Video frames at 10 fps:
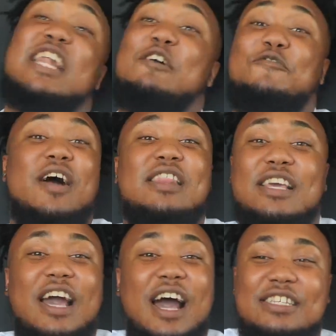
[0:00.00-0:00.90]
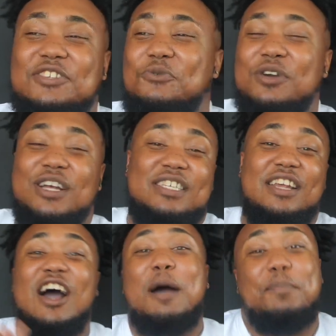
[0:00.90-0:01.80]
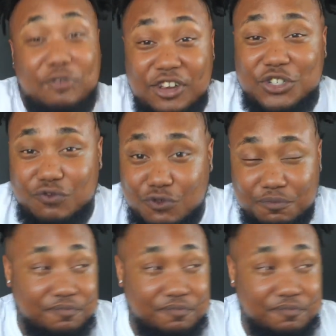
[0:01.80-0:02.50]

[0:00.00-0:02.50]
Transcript: I finally got to where it said operation room.